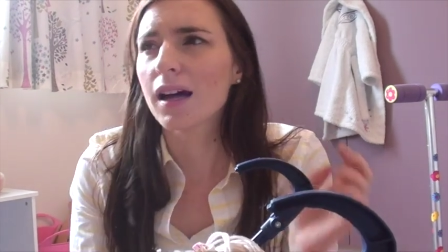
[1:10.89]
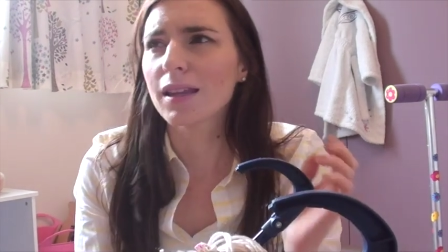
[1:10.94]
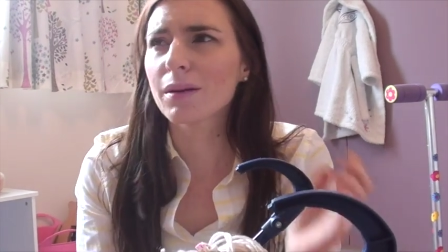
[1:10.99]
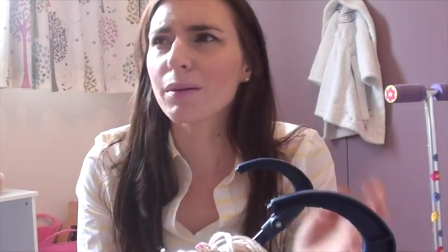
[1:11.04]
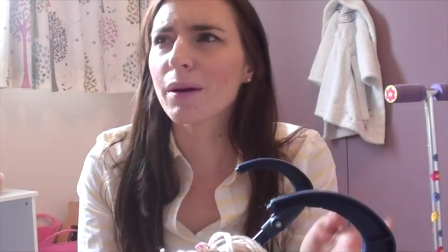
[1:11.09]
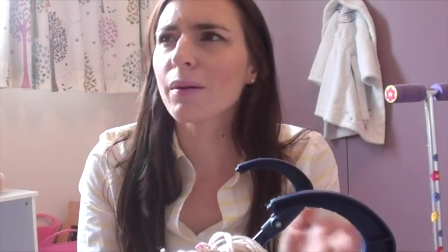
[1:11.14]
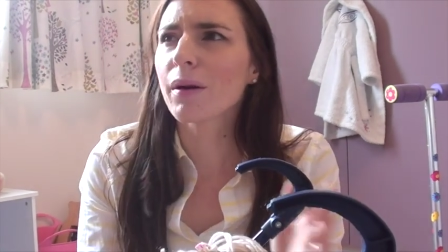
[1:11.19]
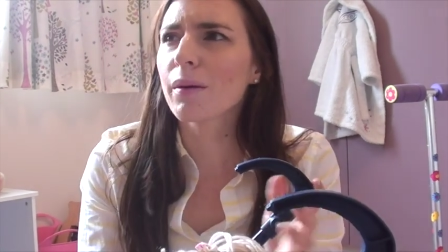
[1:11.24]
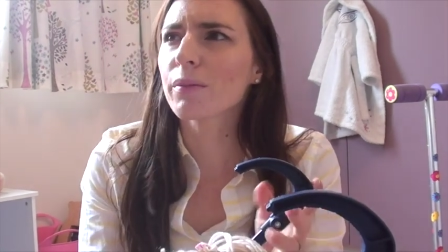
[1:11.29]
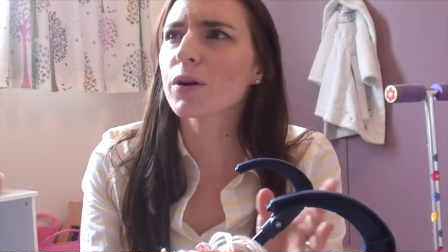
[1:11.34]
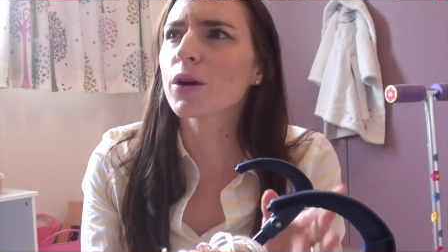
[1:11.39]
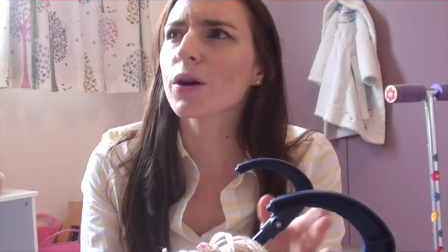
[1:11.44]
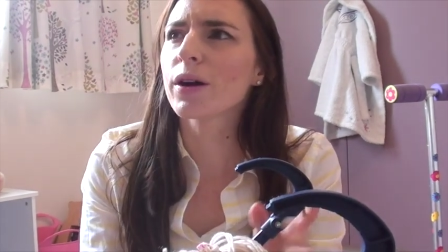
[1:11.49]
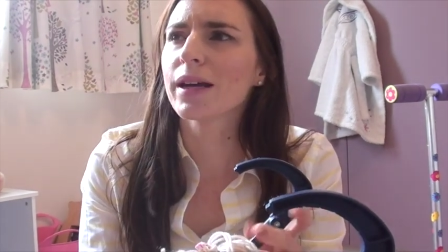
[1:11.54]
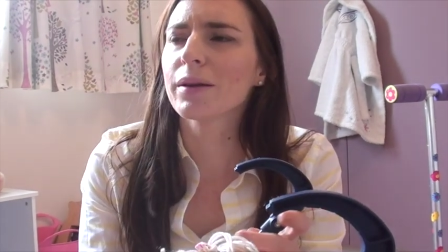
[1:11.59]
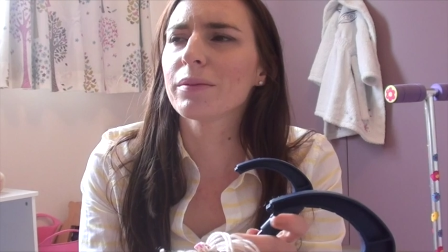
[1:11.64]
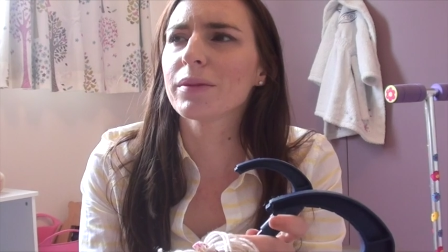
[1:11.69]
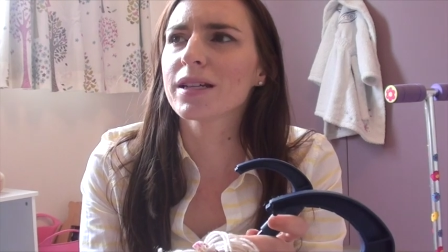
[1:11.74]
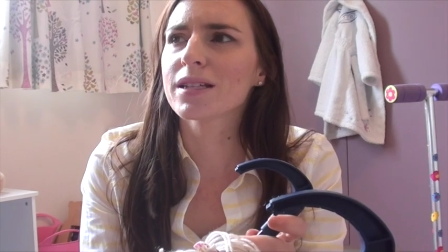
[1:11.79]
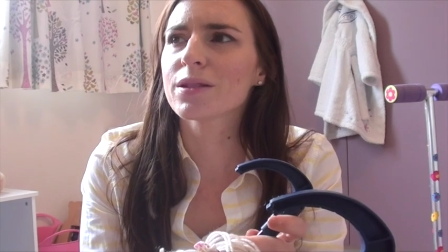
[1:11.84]
I think my mum got
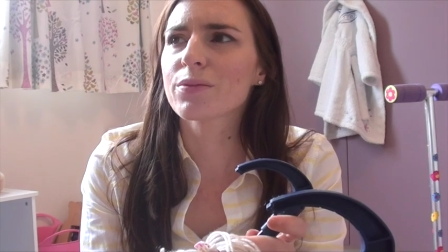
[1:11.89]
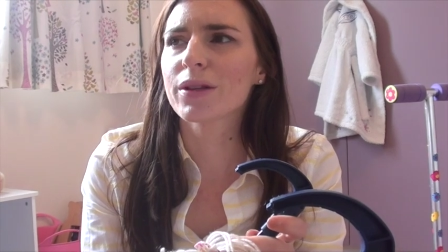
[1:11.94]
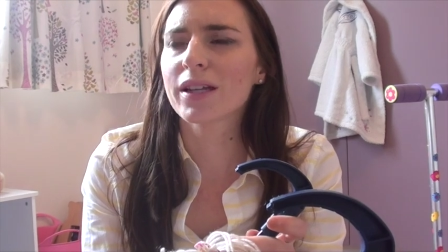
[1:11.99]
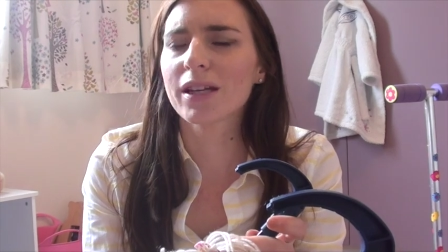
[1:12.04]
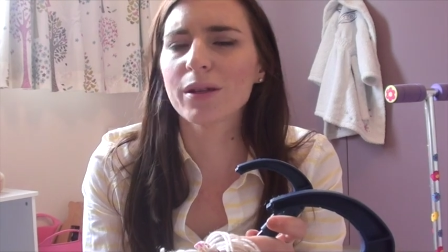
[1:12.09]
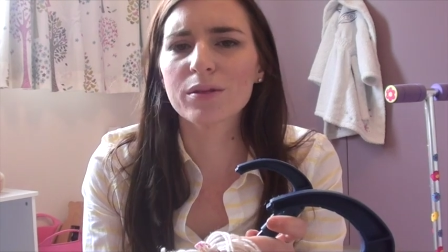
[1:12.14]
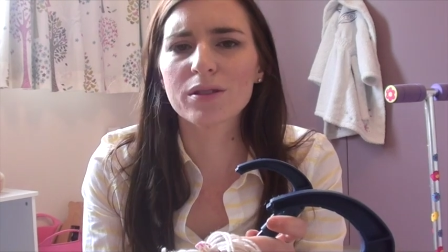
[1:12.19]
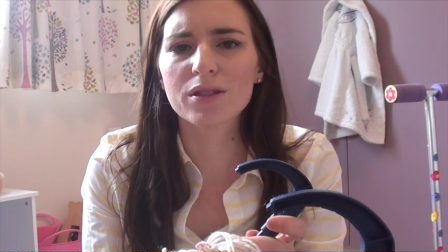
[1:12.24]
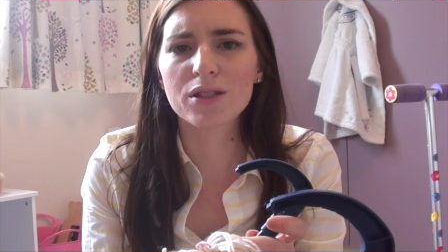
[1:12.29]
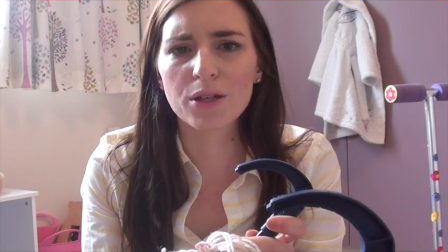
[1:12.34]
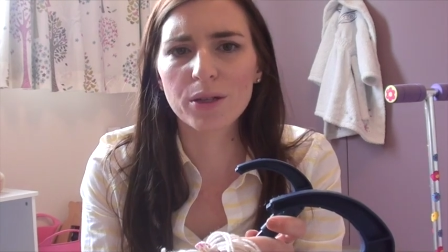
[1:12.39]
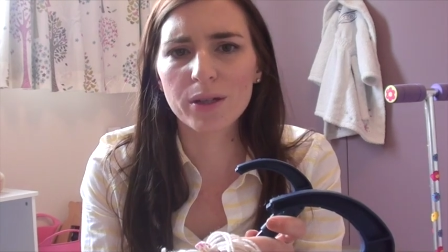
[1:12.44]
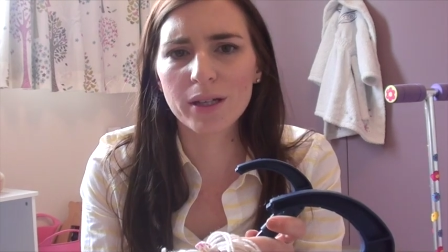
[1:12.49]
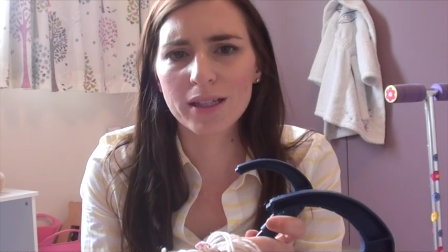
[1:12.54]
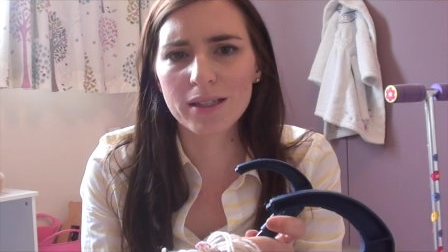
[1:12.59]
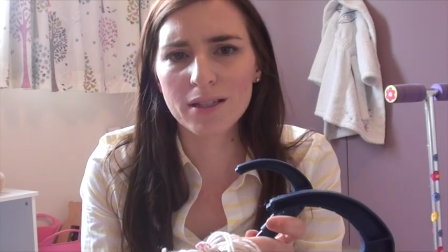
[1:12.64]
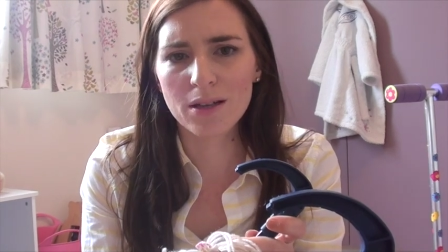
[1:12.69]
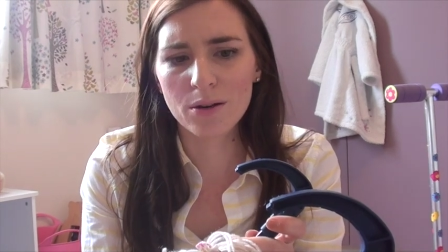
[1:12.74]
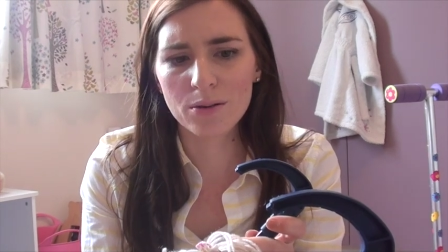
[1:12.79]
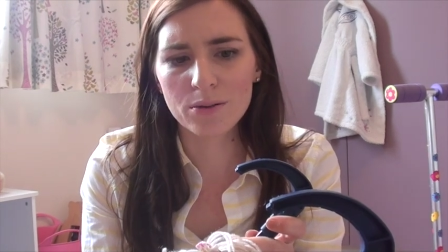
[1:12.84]
him this when he was two
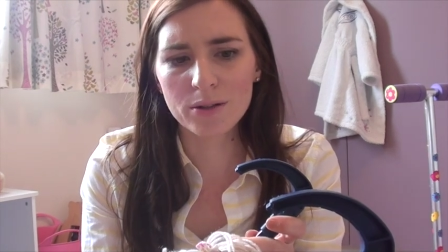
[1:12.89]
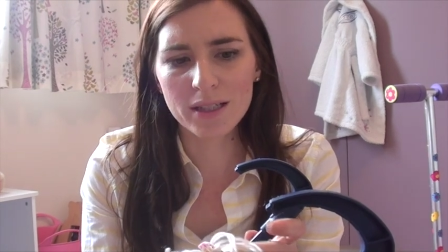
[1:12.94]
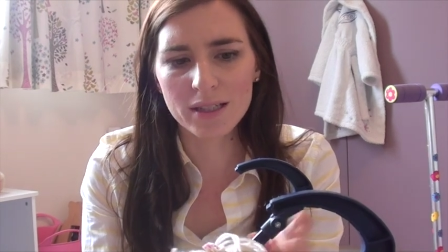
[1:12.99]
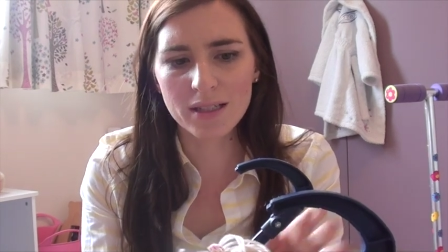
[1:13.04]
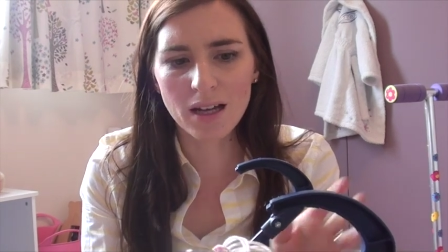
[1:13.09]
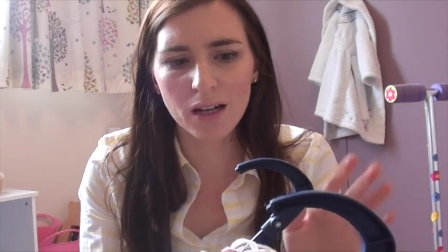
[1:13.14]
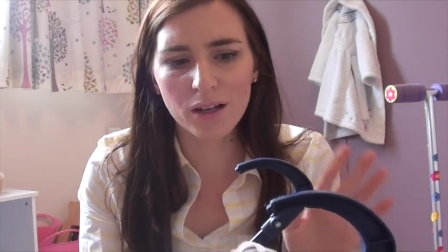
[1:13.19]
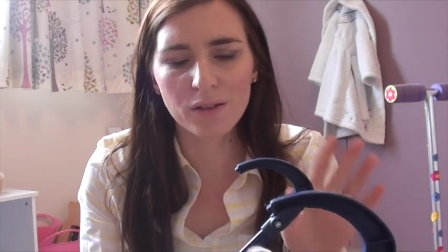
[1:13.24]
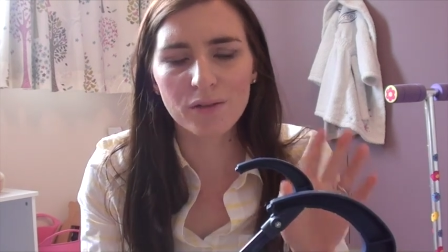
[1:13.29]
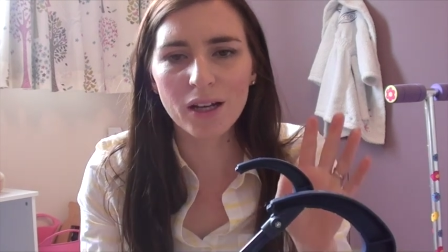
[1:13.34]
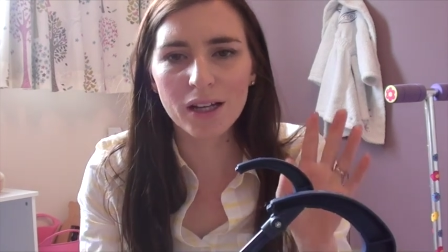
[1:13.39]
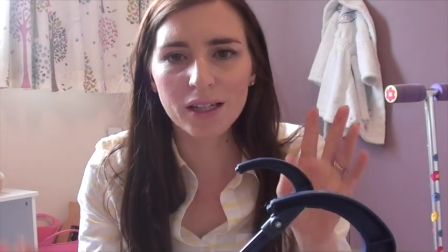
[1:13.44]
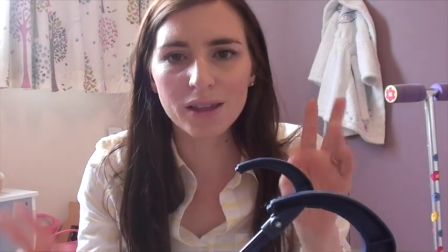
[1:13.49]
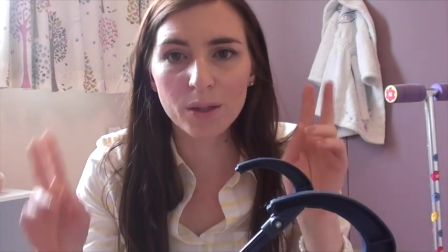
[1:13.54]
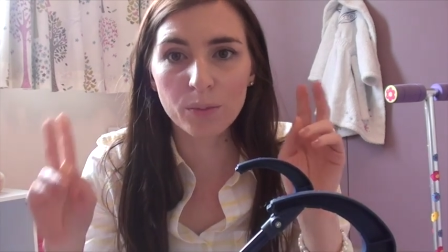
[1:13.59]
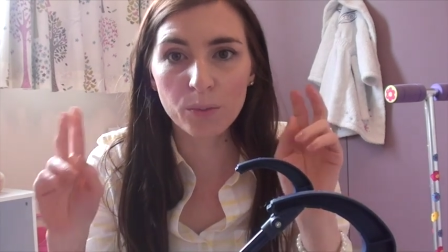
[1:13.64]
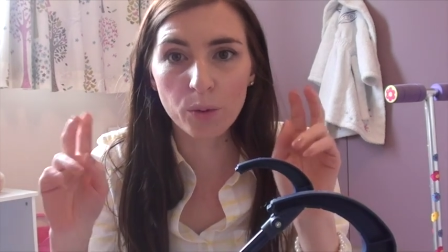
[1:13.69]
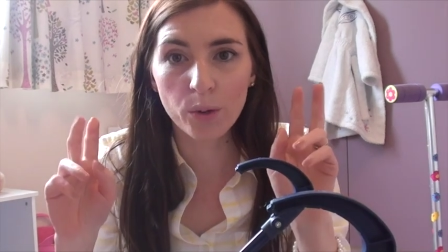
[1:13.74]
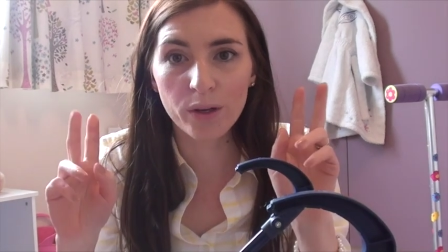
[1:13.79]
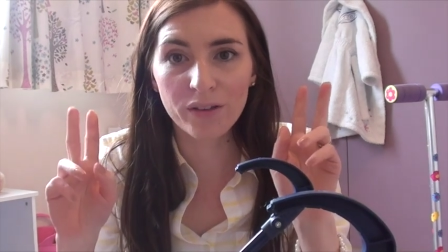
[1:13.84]
years old. It's kind of like
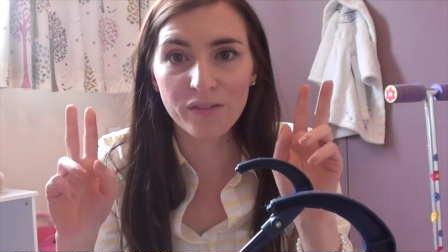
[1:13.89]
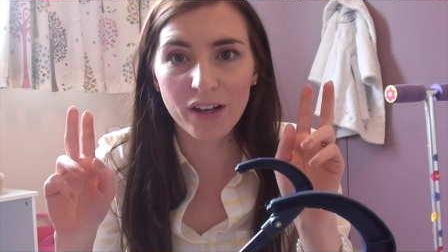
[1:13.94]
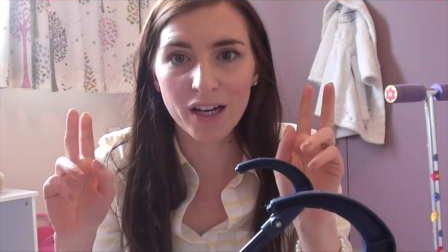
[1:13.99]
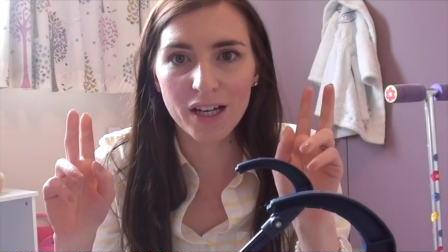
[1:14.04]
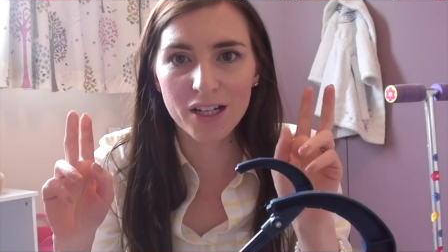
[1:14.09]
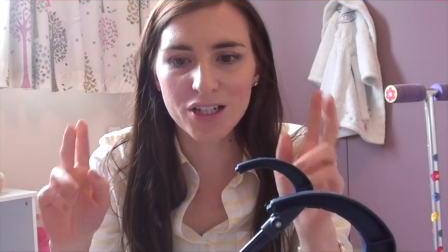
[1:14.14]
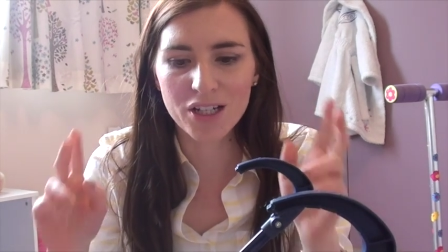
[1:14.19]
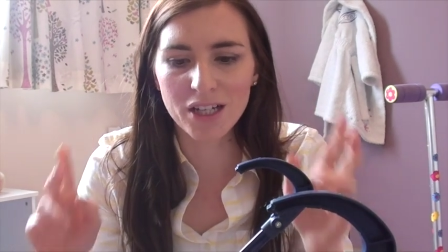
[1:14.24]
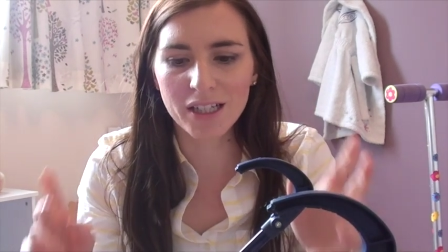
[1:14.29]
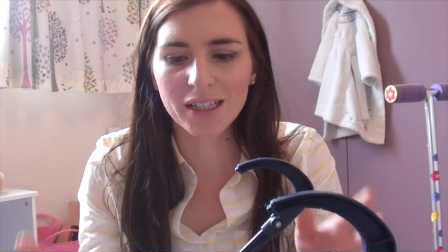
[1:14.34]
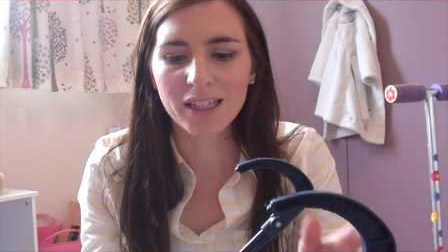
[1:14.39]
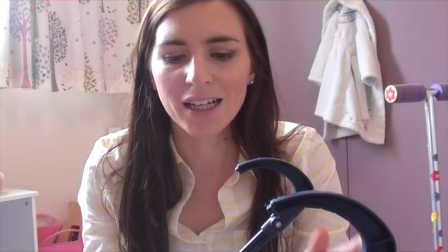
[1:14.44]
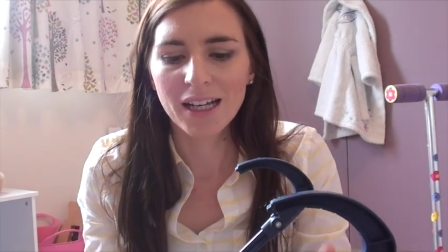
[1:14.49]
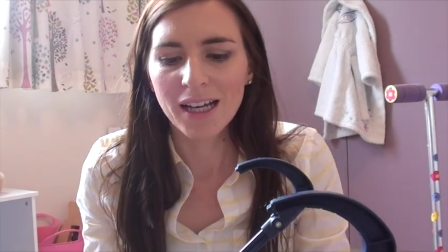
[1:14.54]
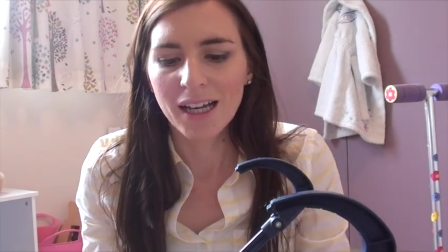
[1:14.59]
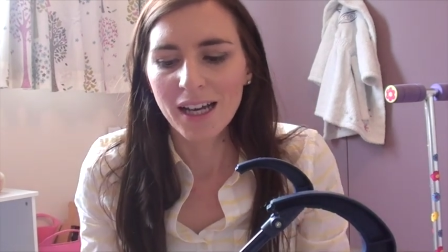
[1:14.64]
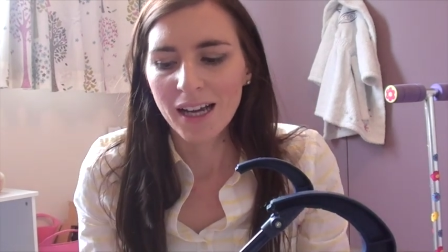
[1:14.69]
the boy version.